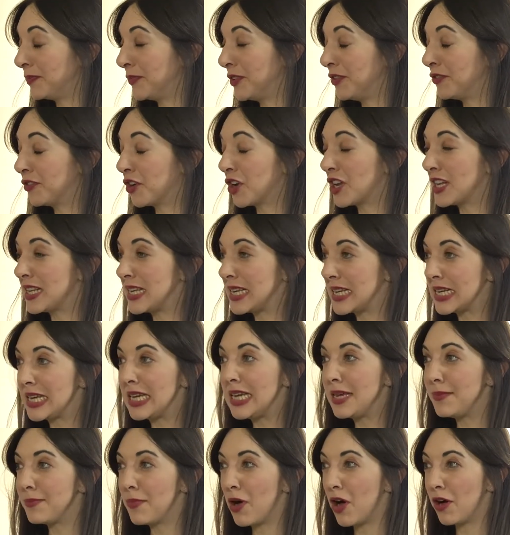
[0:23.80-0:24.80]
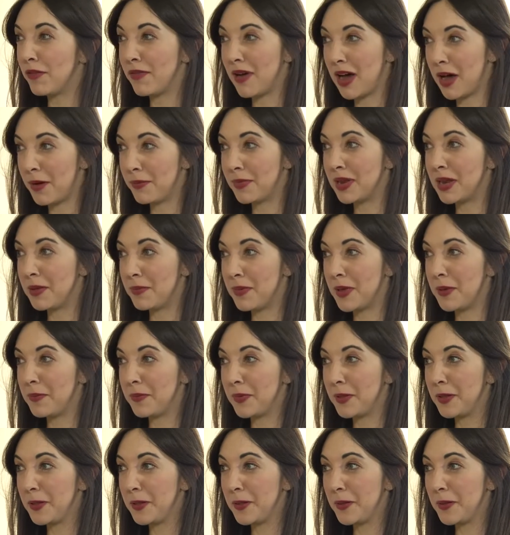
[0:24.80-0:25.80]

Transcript: You've got a team of how many people?